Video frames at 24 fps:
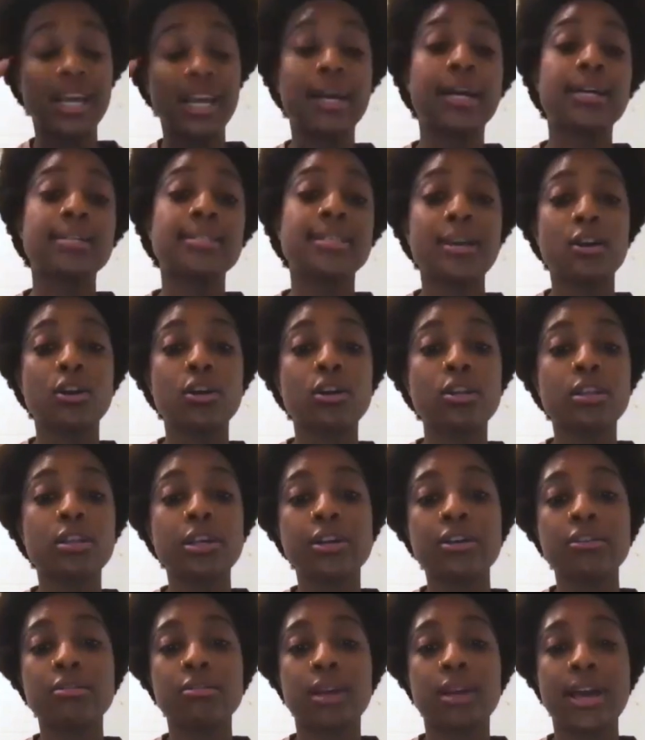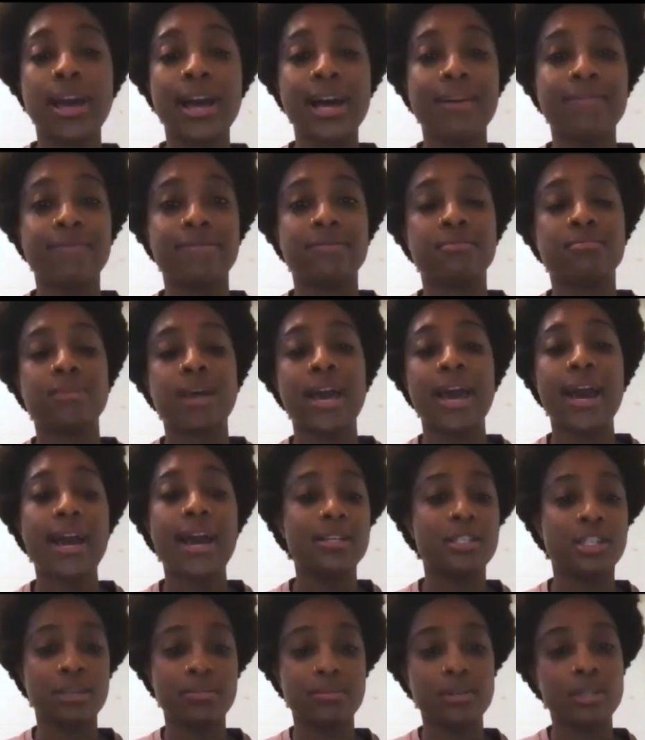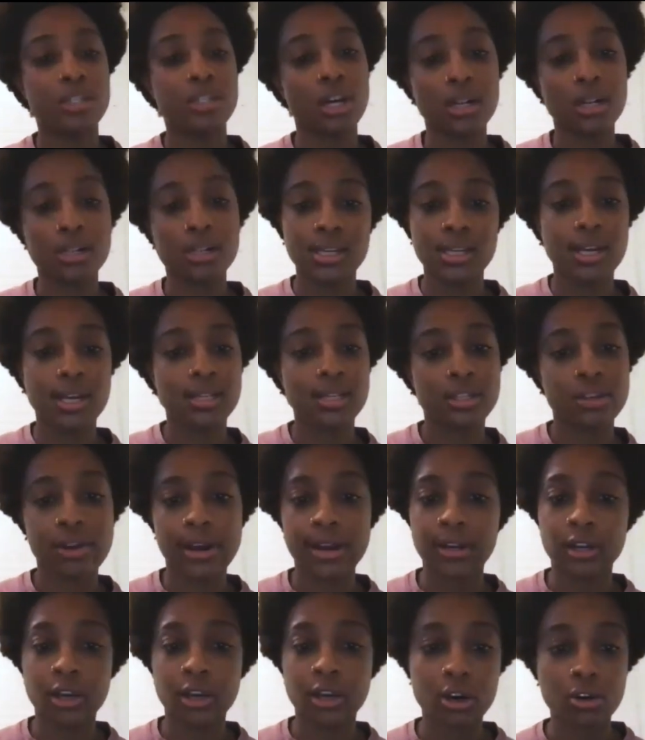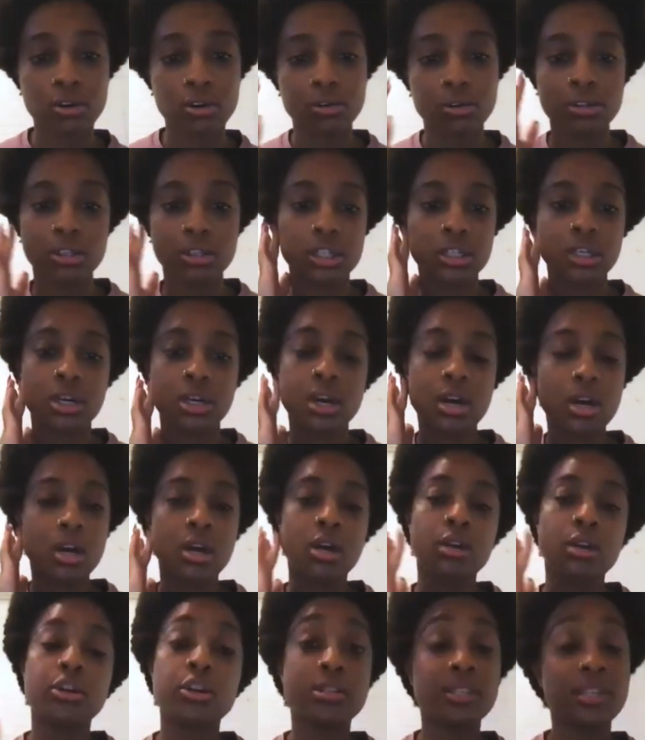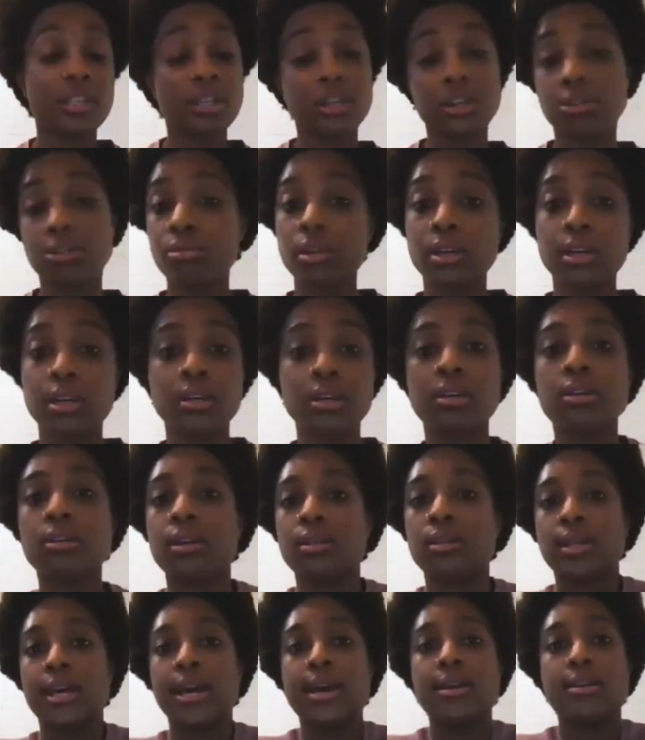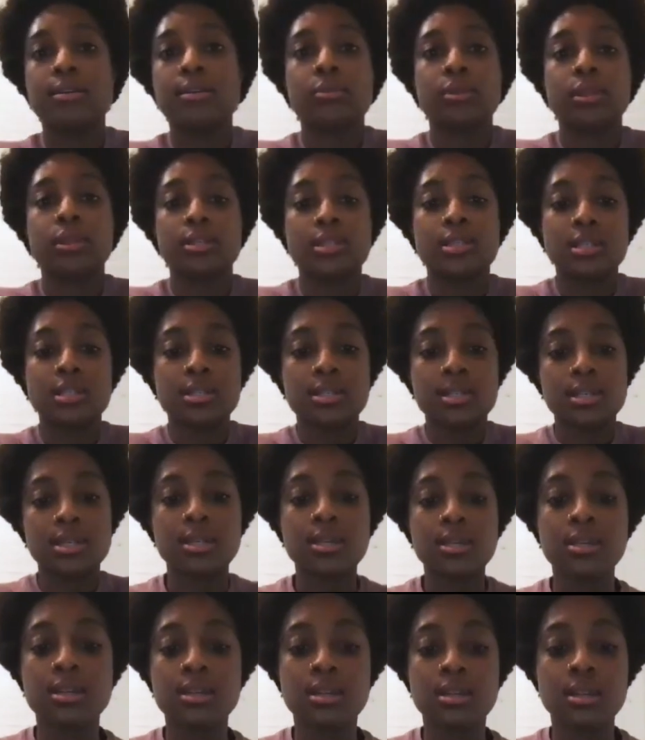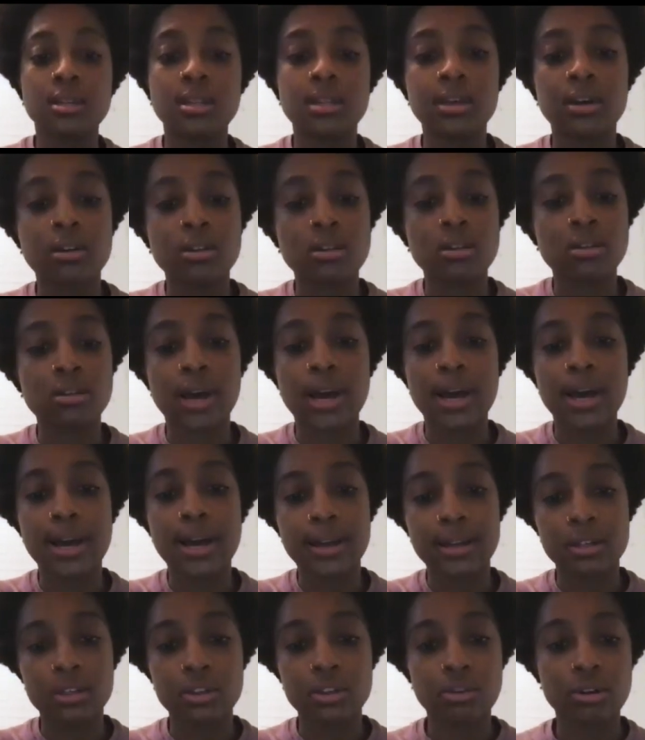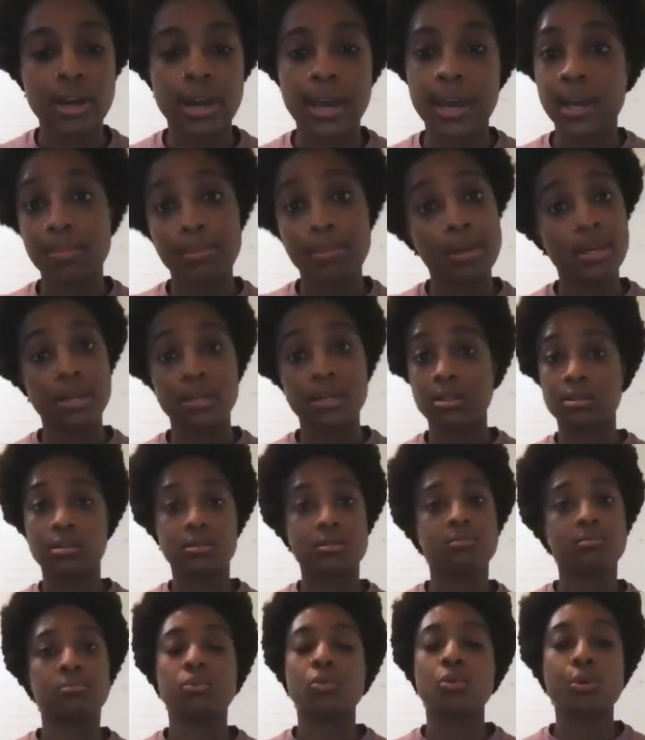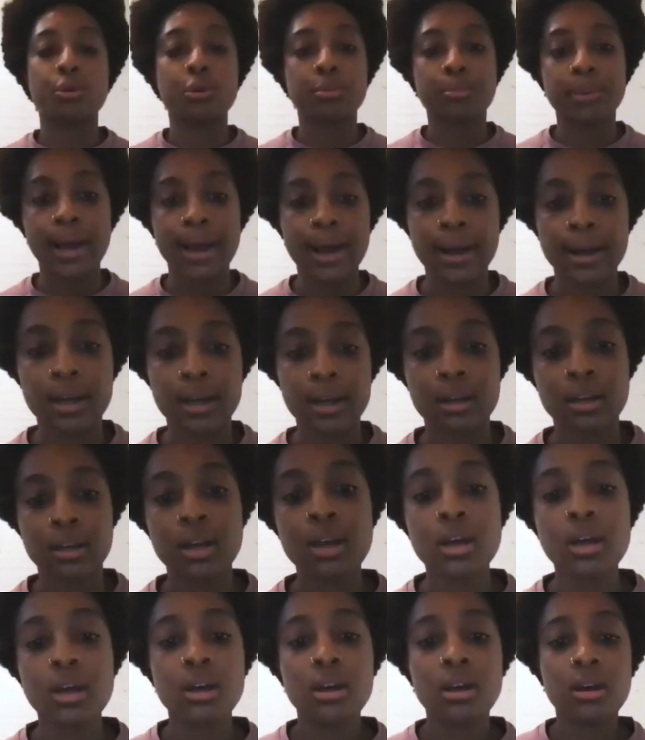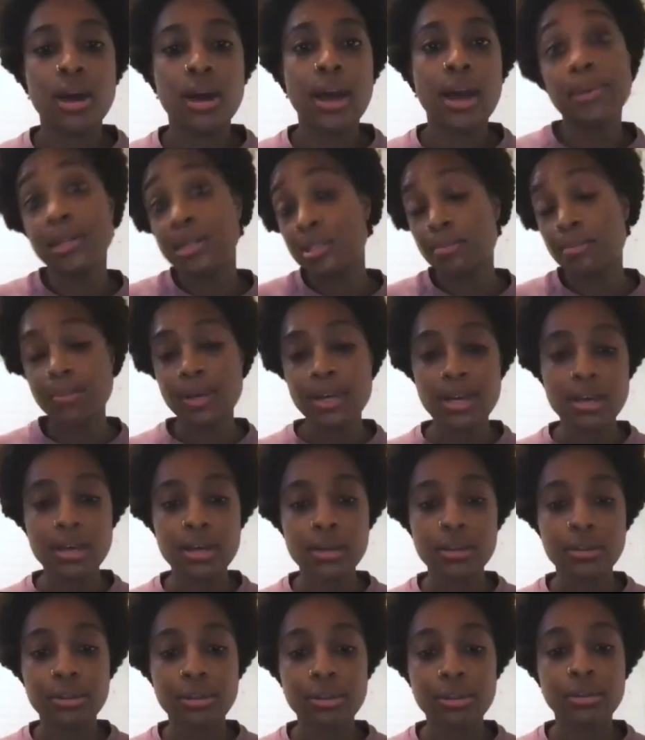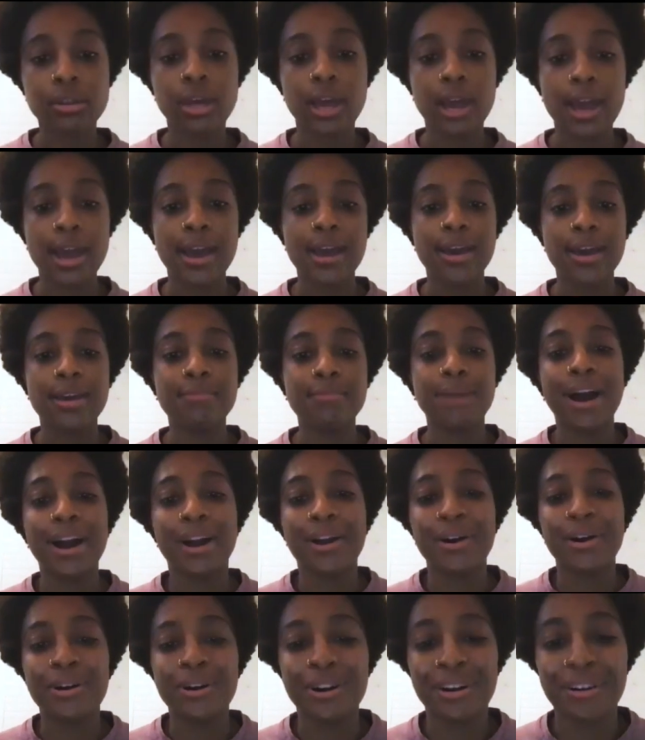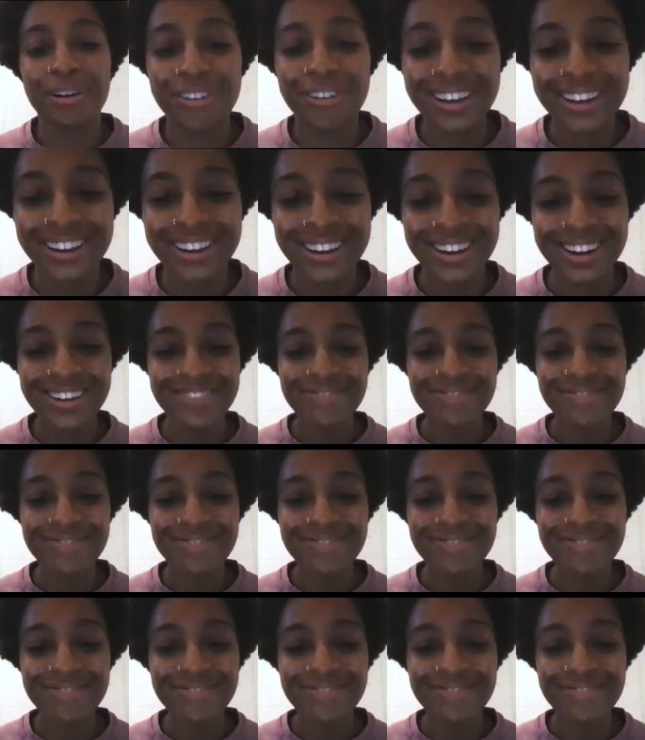I said earlier, they had Jimmy Johnson as their head coach. 13-3, they ended with the season, and then they also had Troy Aikman as quarterback. Emmitt Smith and Michael Irvin.